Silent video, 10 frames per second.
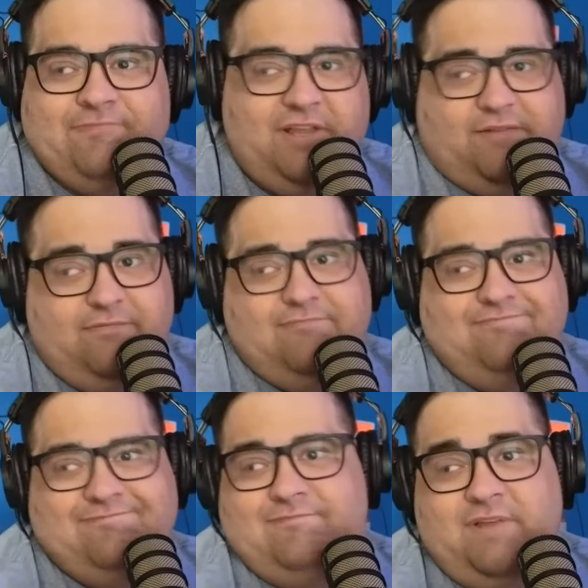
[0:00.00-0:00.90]
Like,
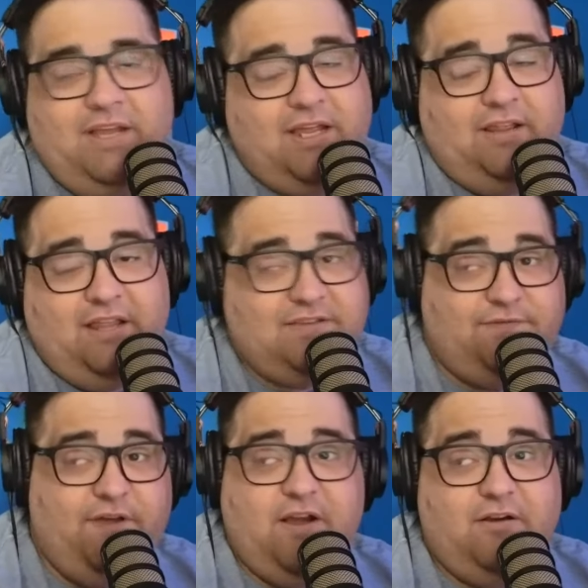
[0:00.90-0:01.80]
and that's
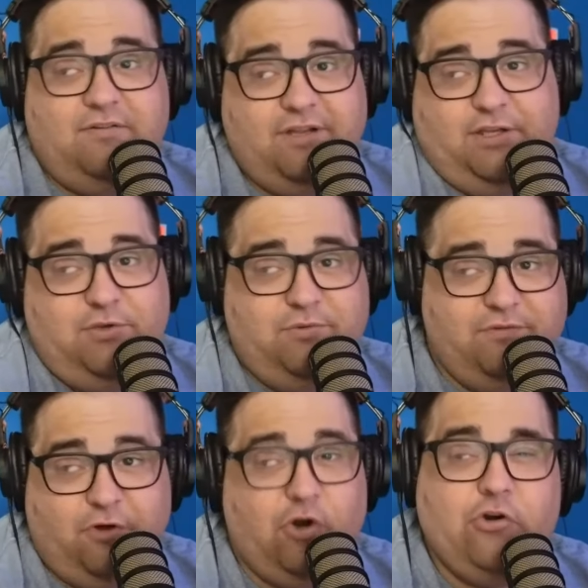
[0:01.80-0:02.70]
fair. Like, you
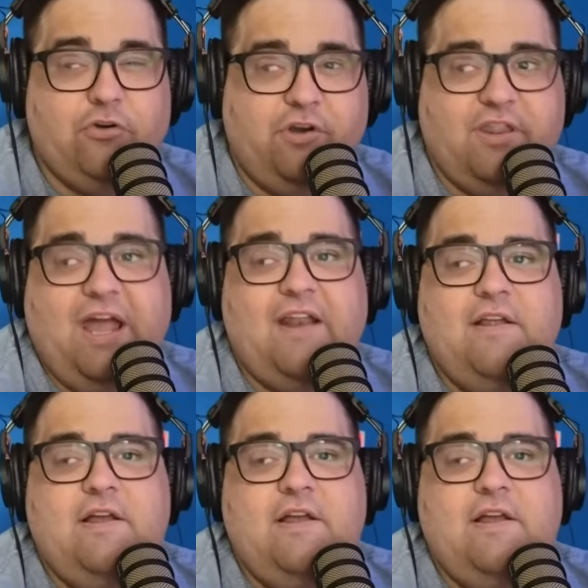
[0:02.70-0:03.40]
have earned that.